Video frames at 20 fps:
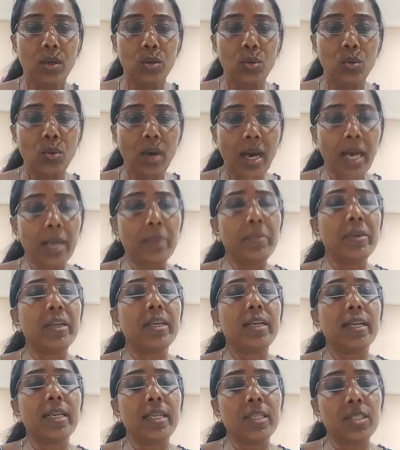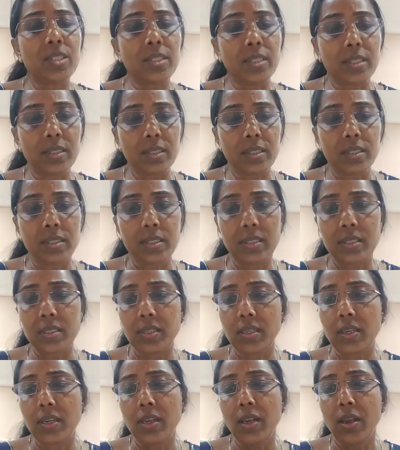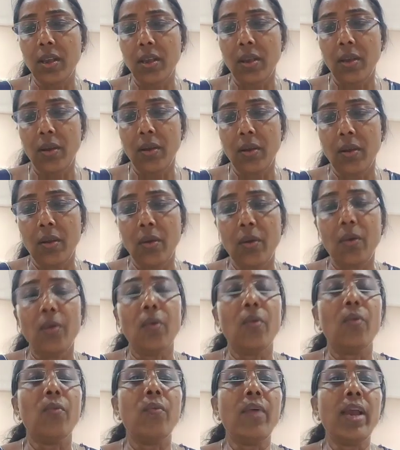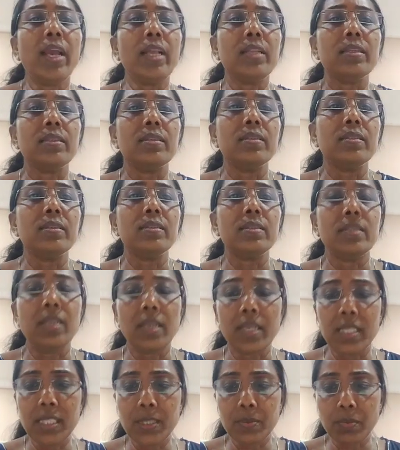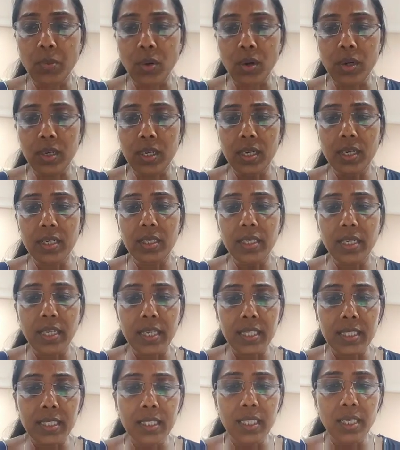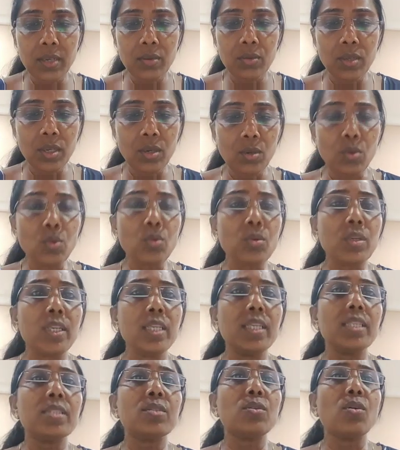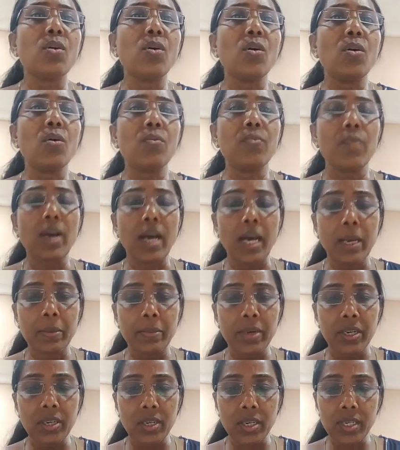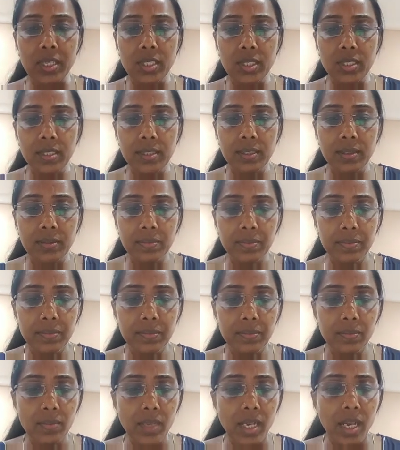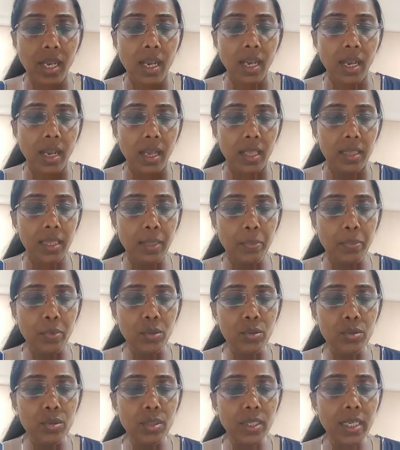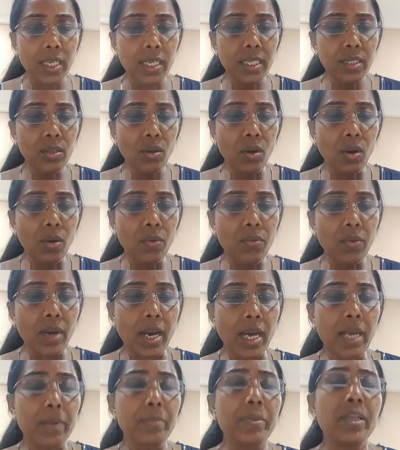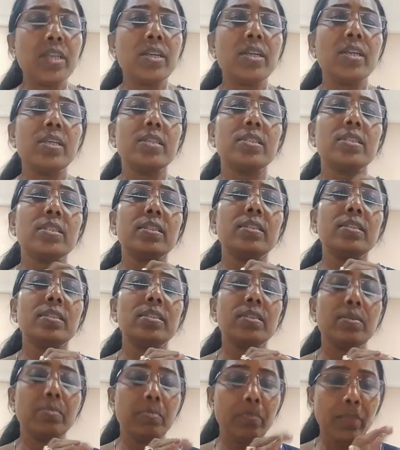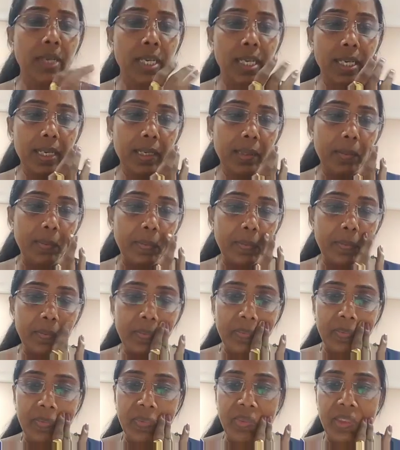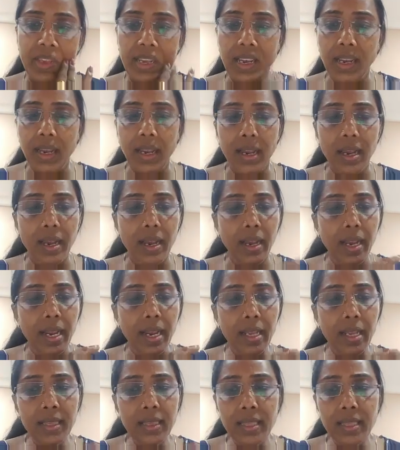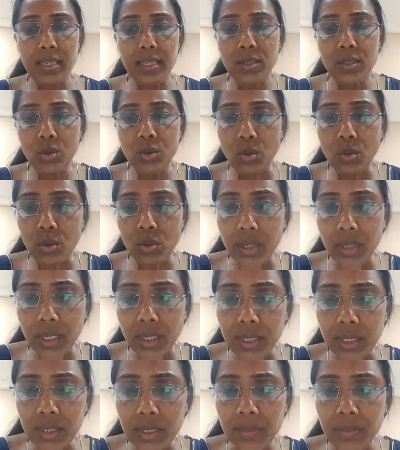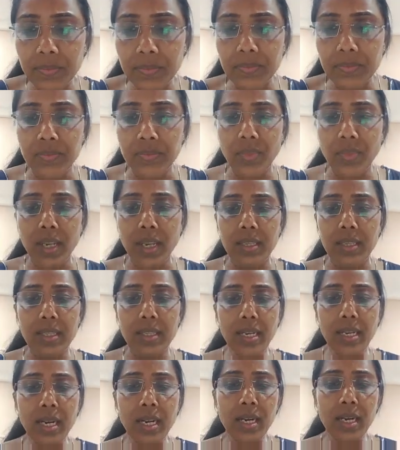to arbitrations. When the respondent receives the notice of arbitration, the proceeding of arbitrations begin. In this notice, there